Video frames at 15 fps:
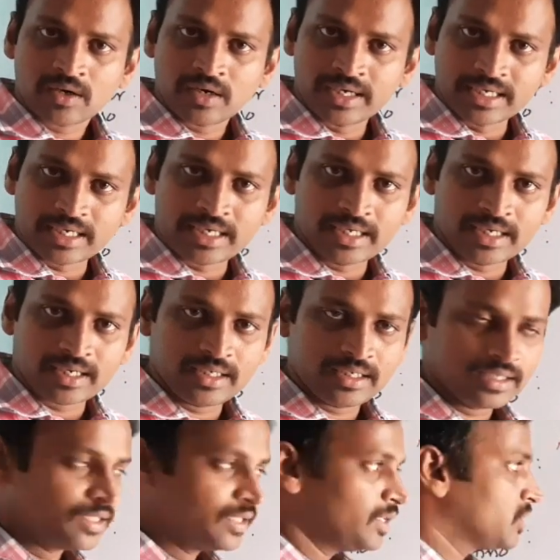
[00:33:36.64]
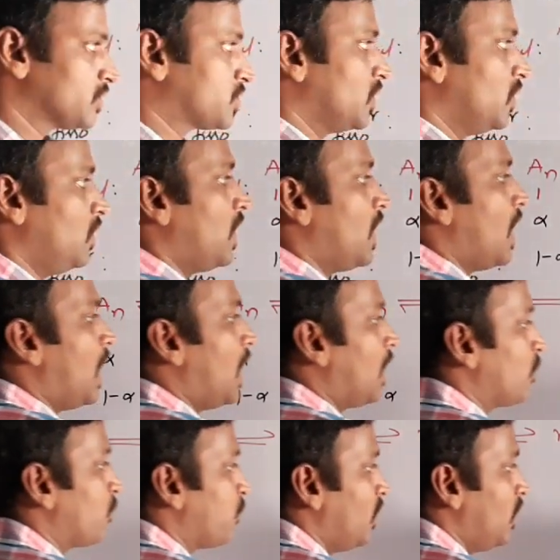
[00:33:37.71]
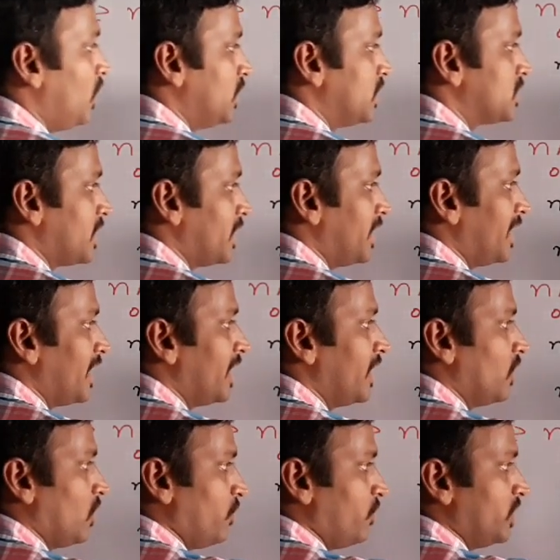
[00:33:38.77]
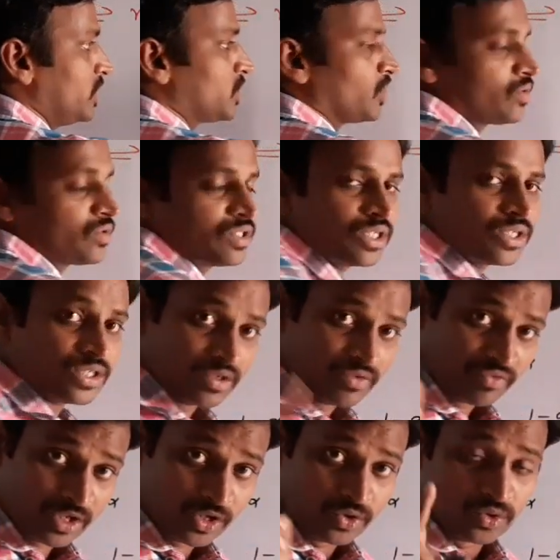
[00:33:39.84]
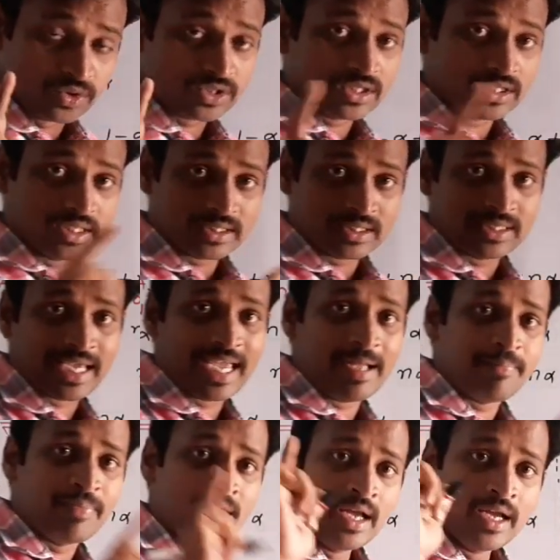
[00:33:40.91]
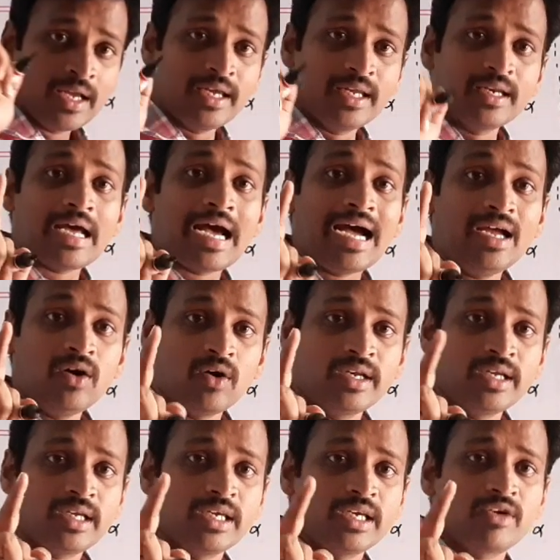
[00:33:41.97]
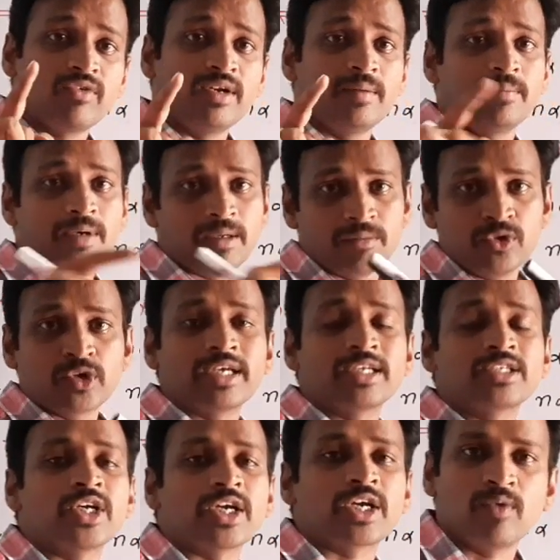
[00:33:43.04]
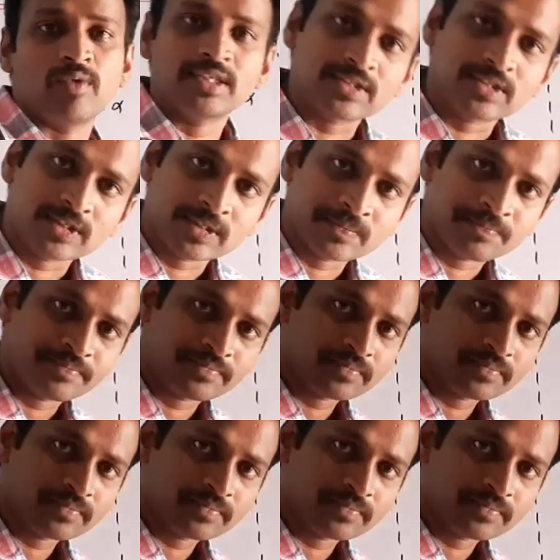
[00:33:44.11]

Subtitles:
Got it clearly? So alpha is a degree of dissociation. We use the same in ionic equilibrium. You can check once.